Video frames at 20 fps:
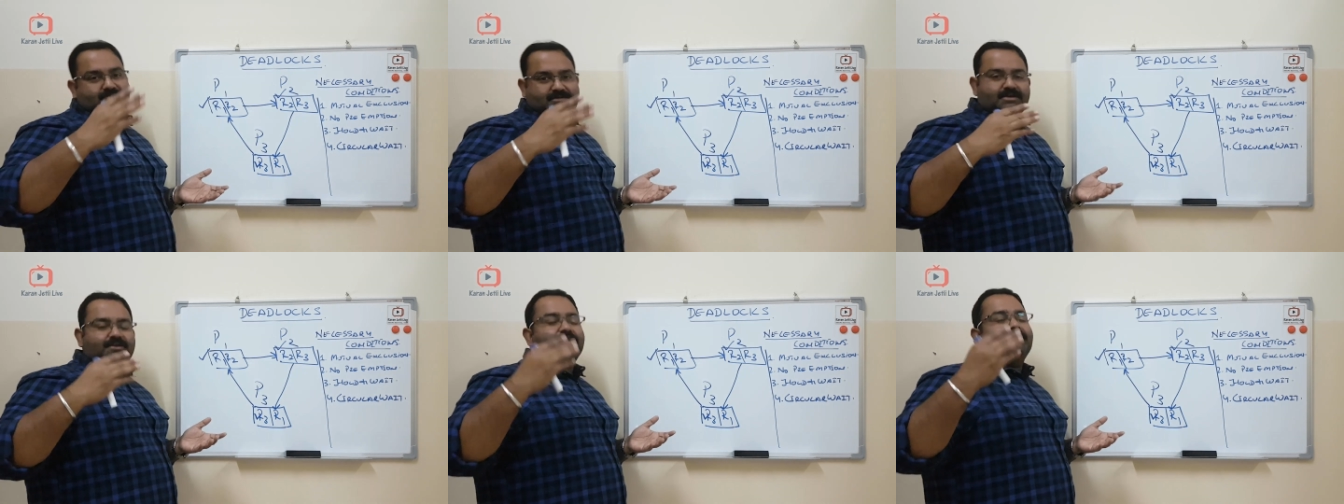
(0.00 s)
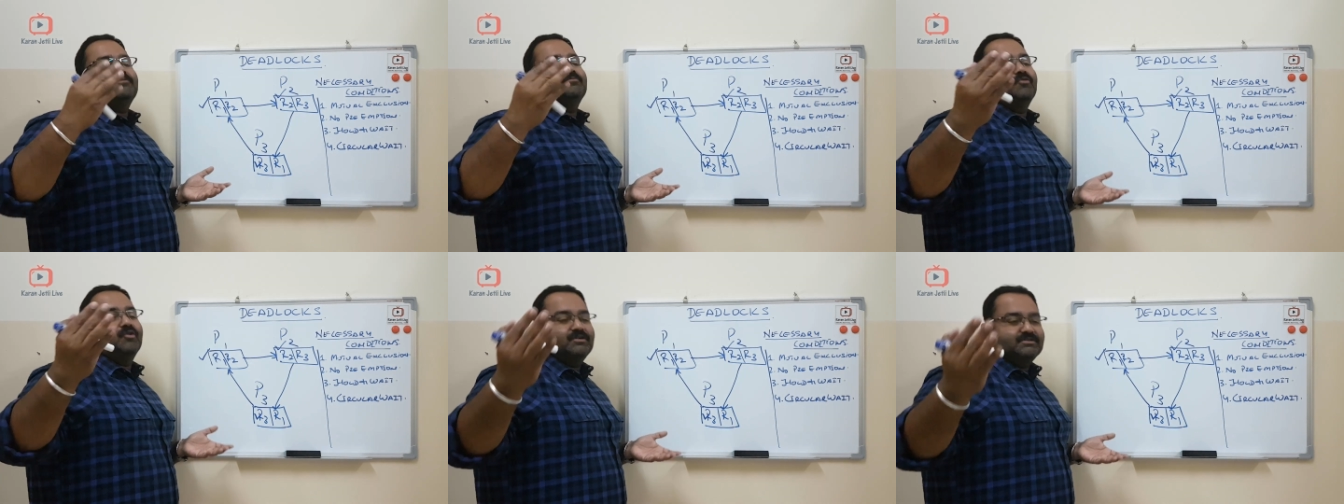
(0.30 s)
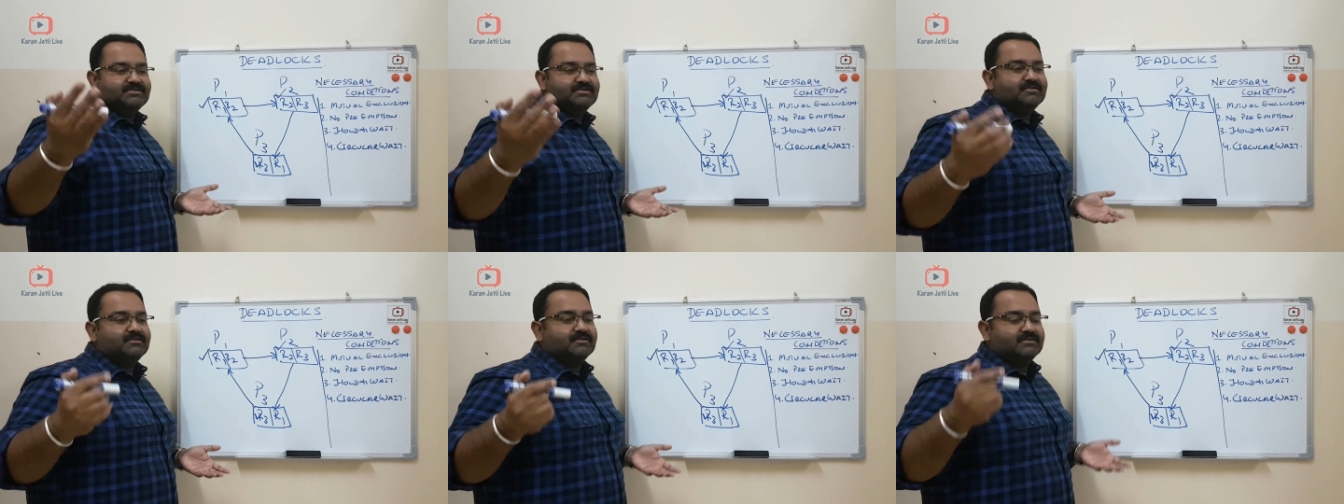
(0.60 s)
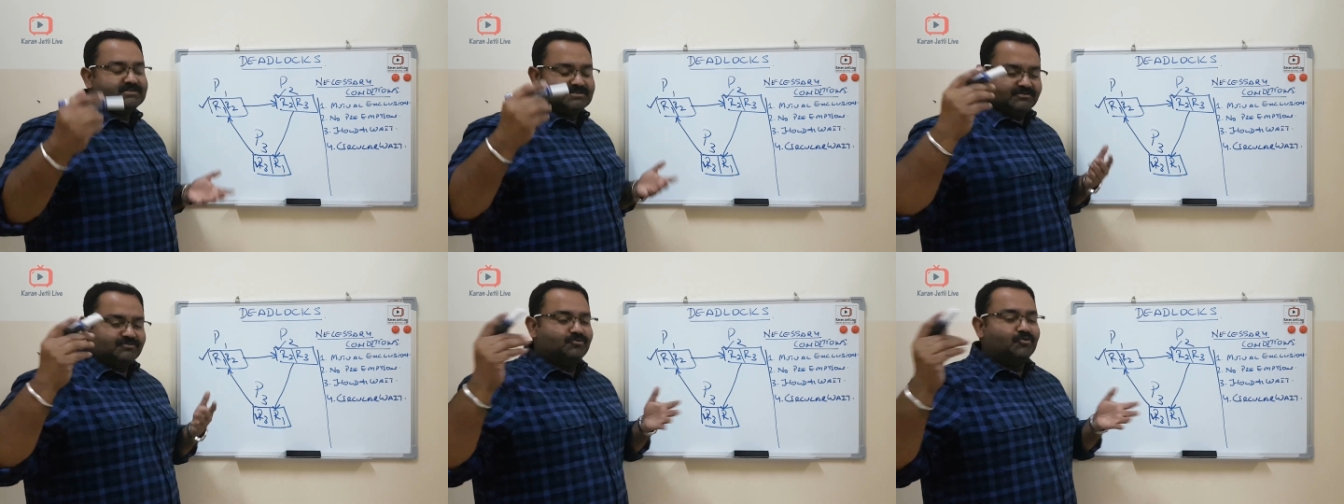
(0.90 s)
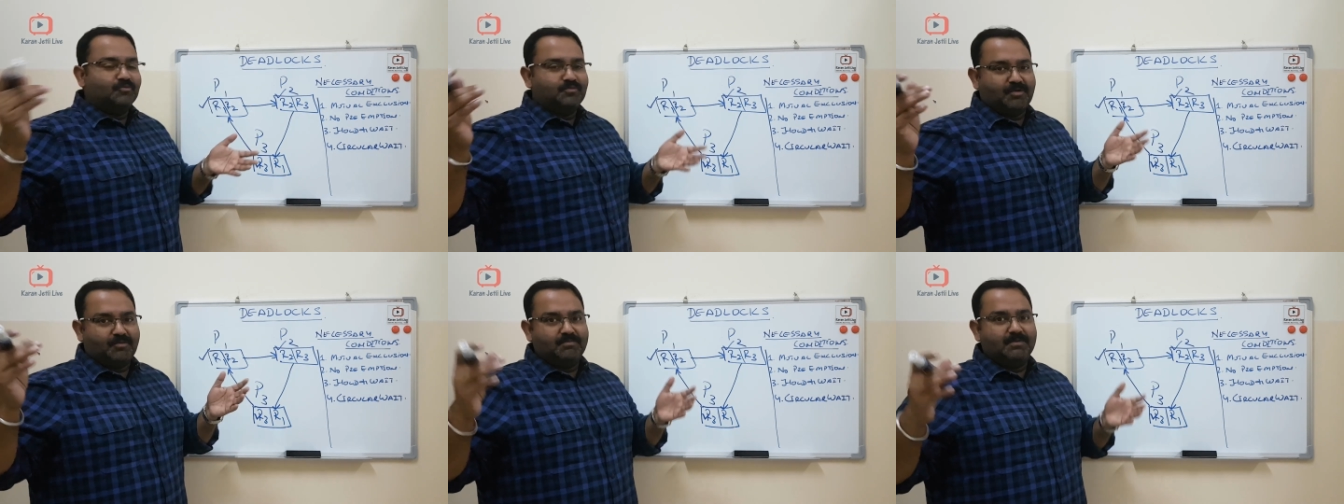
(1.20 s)
again boys and girls,
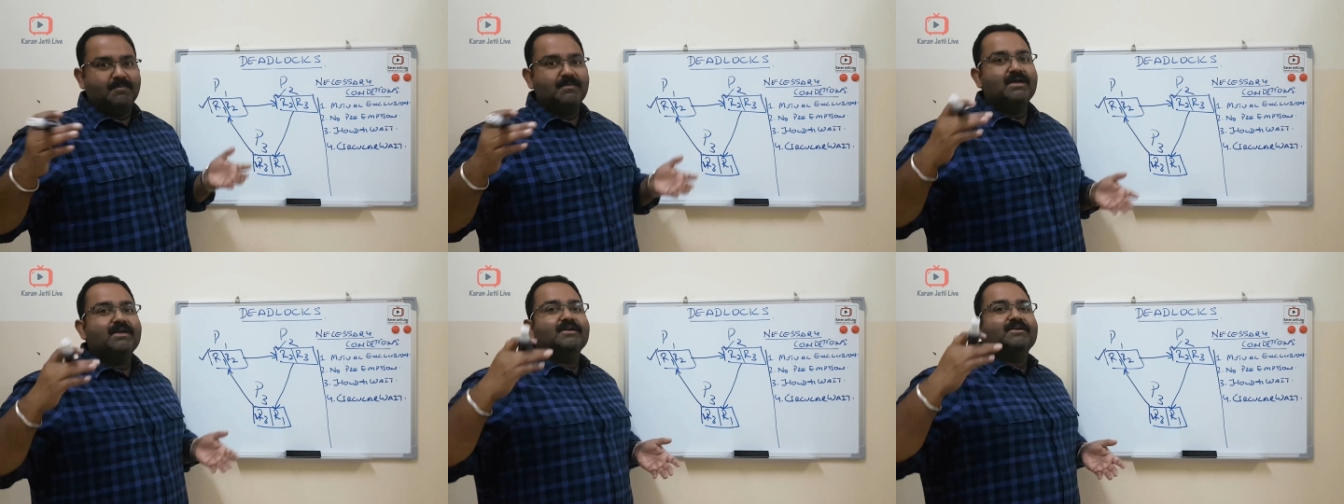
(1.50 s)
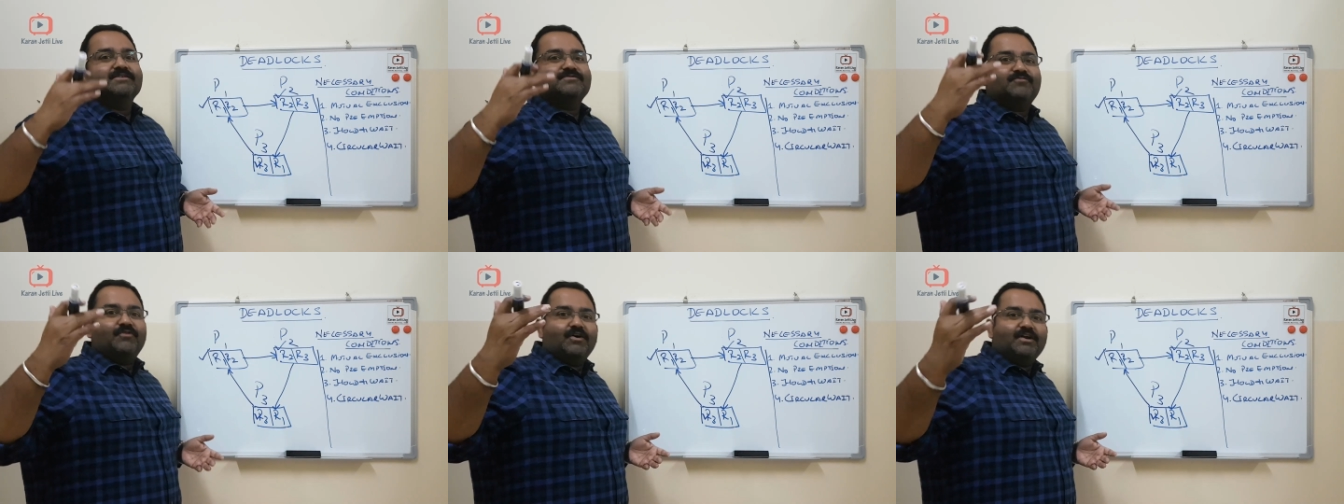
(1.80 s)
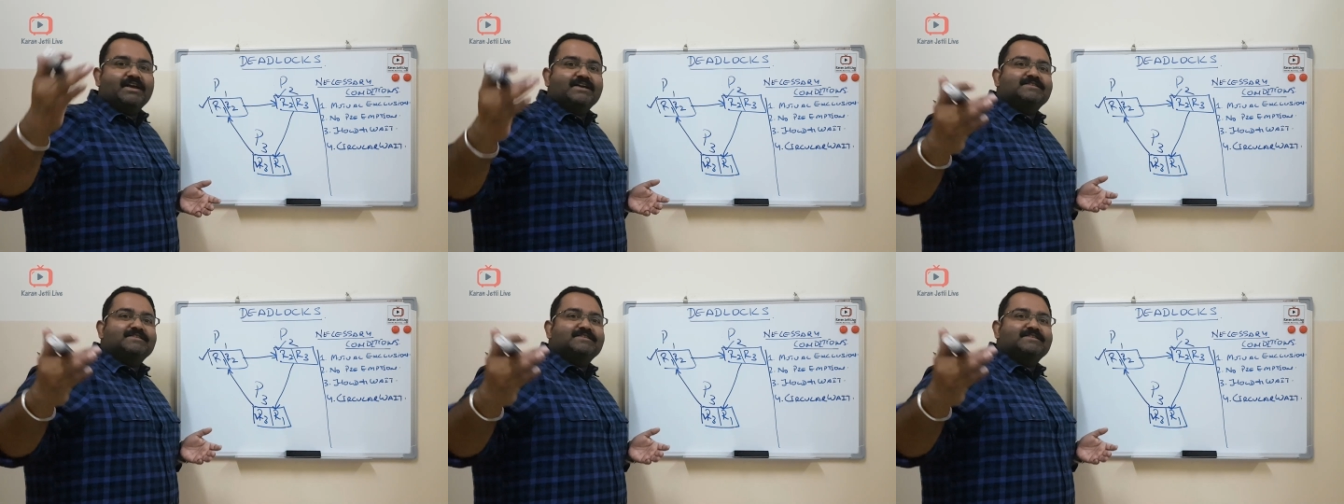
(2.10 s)
no problem. For